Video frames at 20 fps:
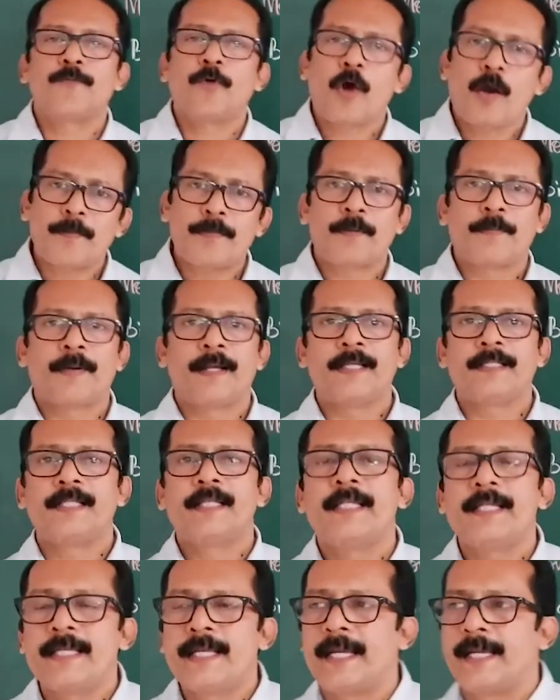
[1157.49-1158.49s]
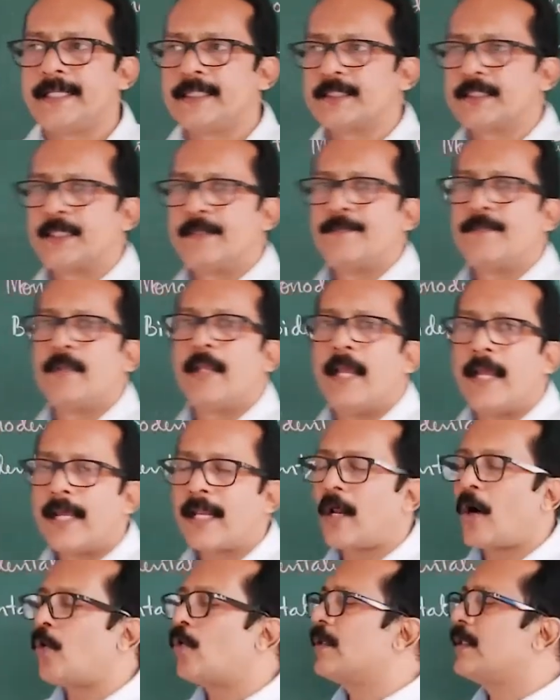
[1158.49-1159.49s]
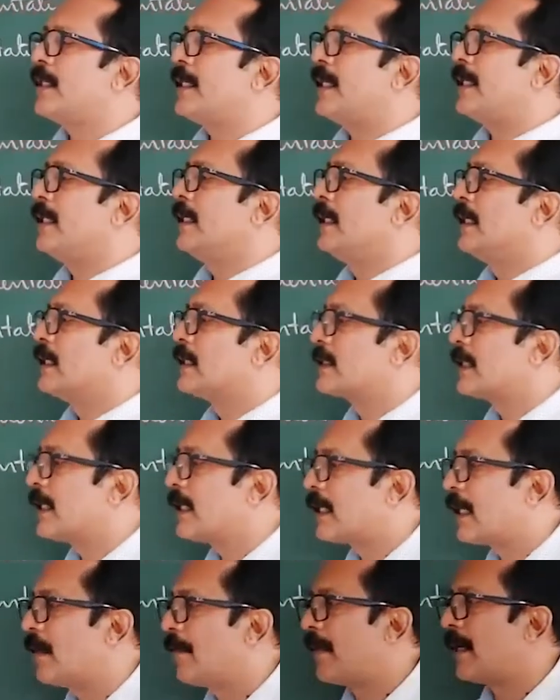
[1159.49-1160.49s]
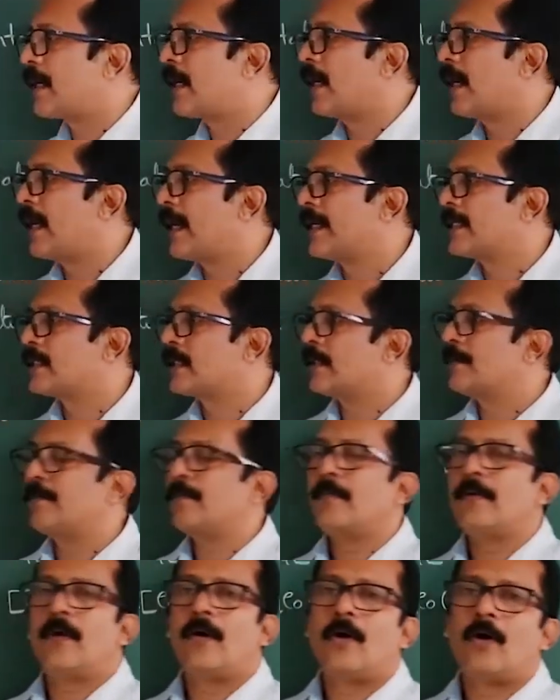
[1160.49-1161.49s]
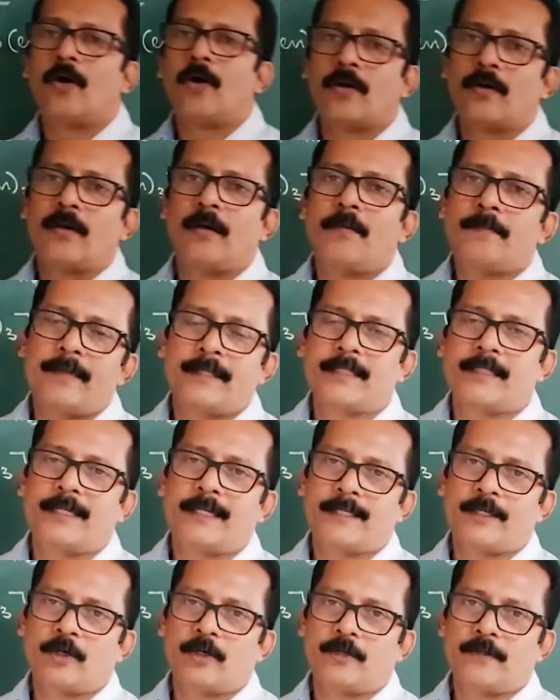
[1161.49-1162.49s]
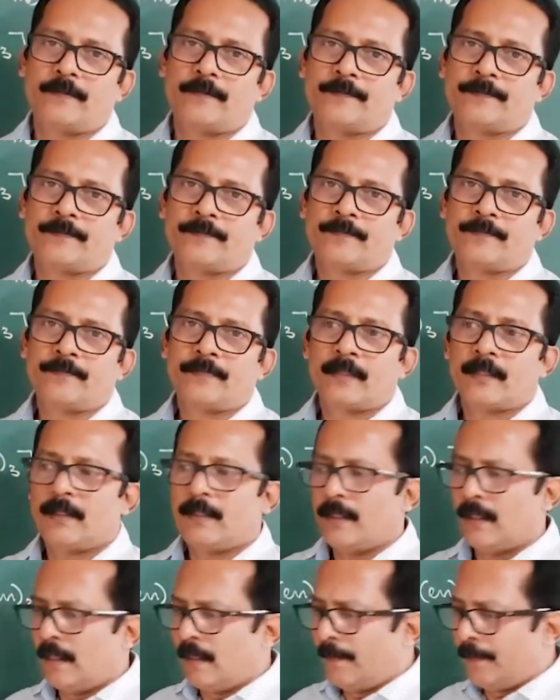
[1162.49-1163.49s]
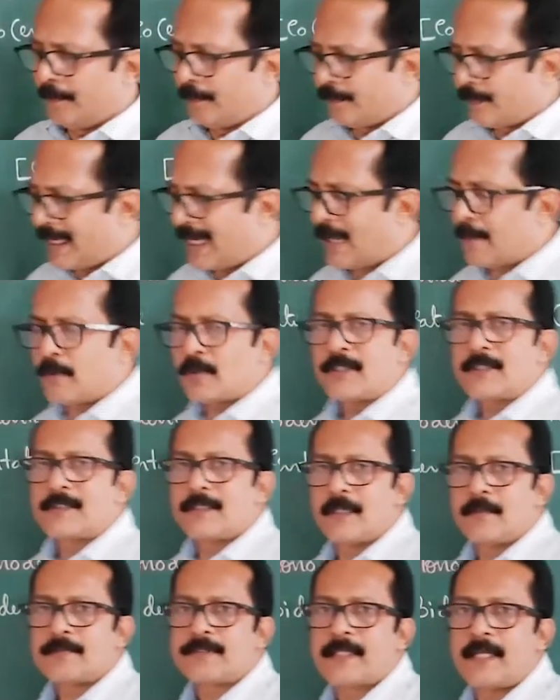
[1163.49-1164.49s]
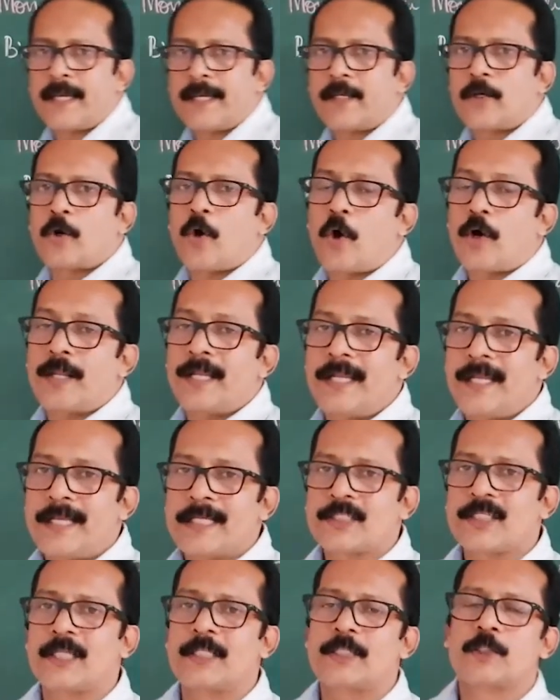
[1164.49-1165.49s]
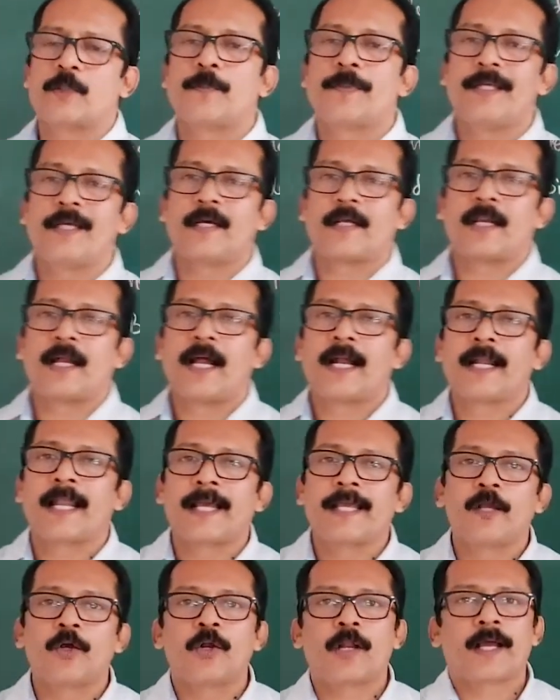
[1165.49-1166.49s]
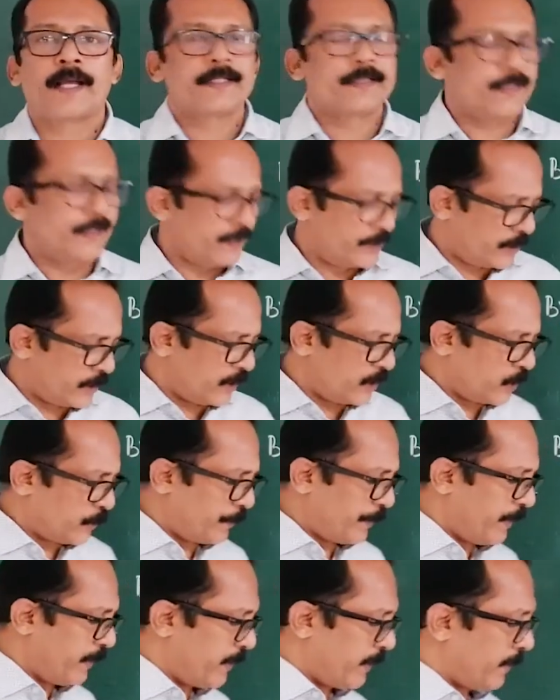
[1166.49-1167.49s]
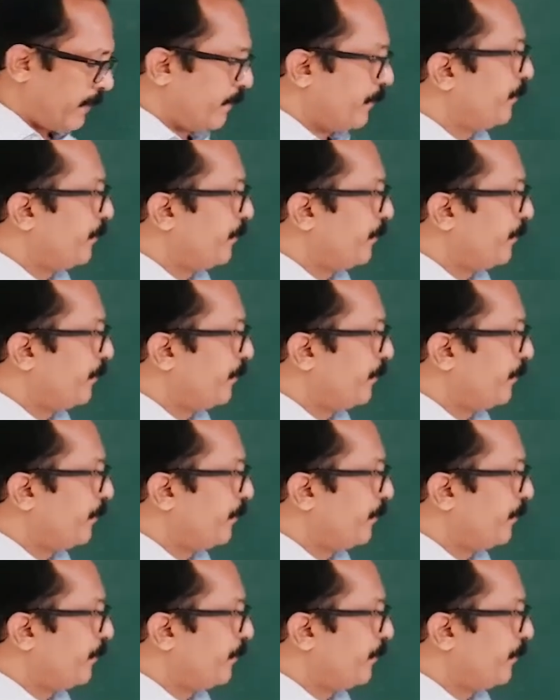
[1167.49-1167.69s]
formed by the ligands around the central metal atom or metal ion. Then about the terms like coordination sphere and ionization sphere.